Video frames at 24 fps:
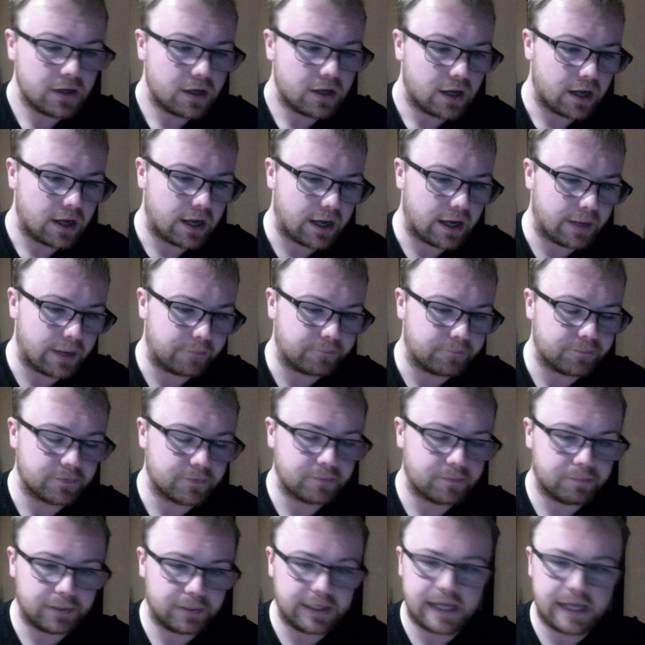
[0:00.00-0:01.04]

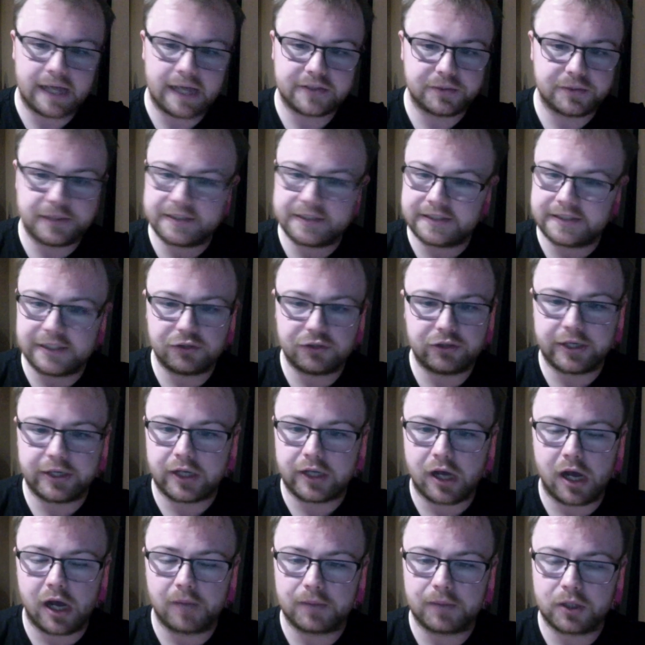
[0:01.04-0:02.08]
But yeah, so it's literally a
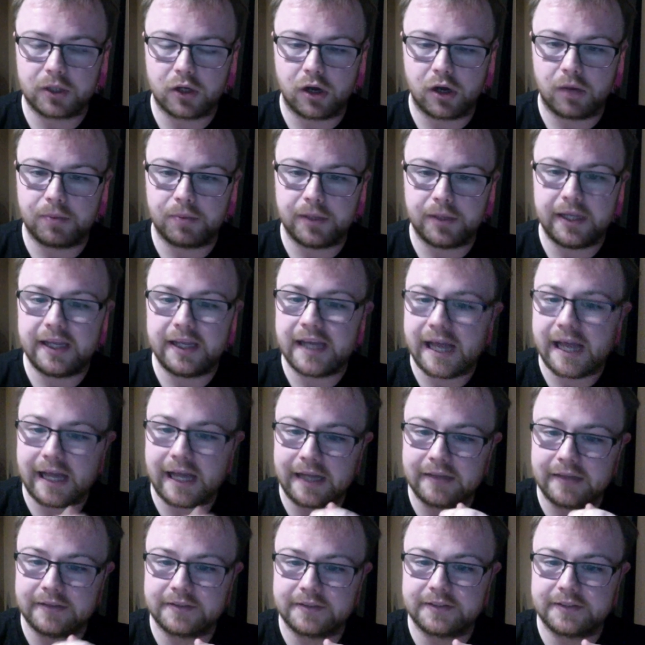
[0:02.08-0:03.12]
carbon copy,
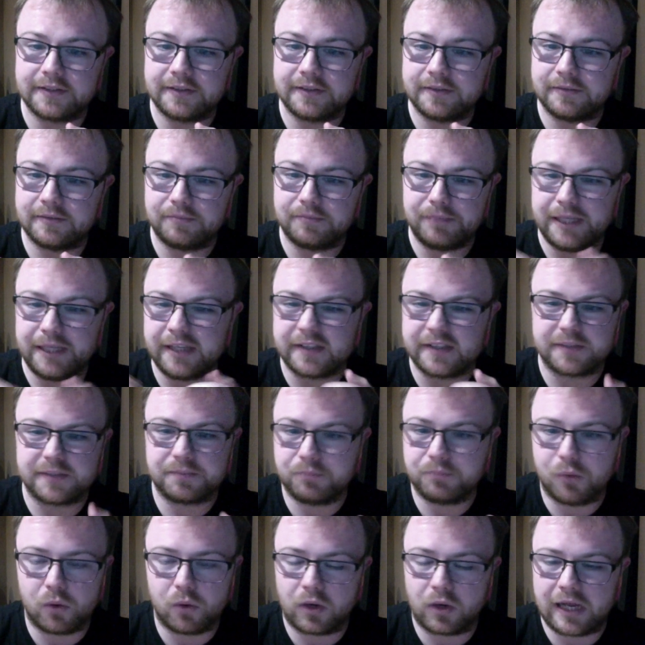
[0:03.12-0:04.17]
and Peter's
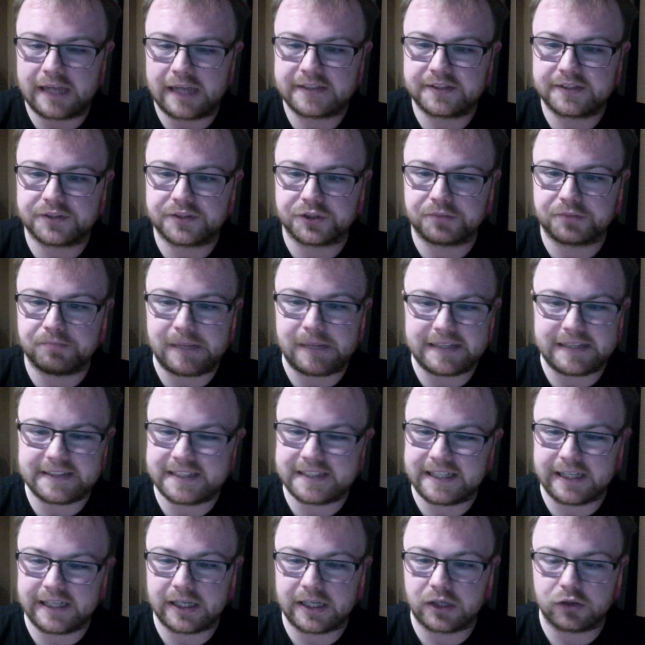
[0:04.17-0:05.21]
more or less just
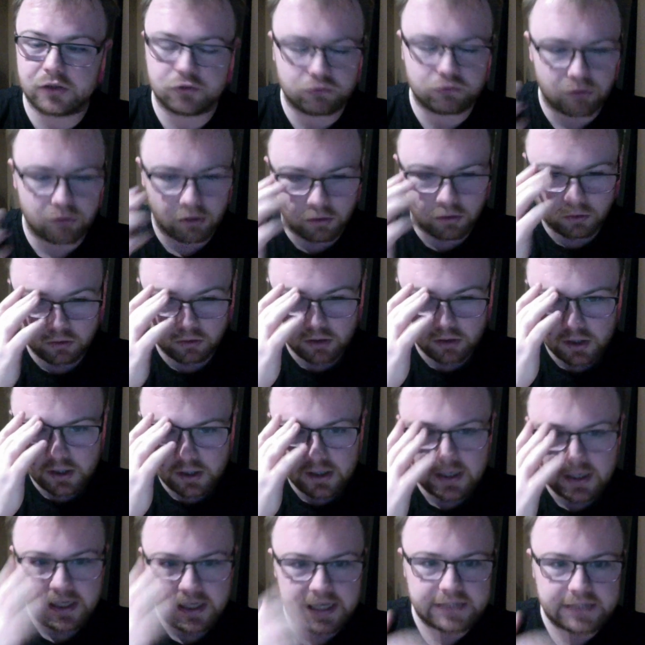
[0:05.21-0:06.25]
mentally in control.
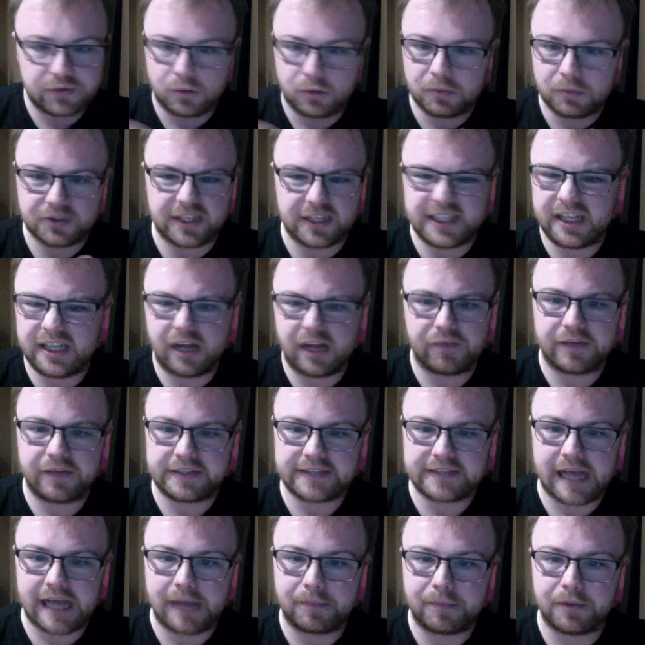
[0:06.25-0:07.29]
It's almost like nothing's
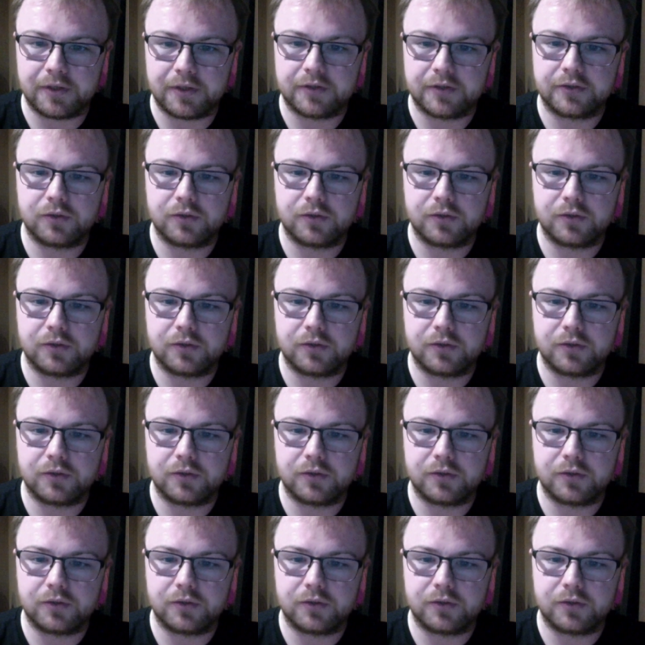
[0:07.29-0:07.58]
happened.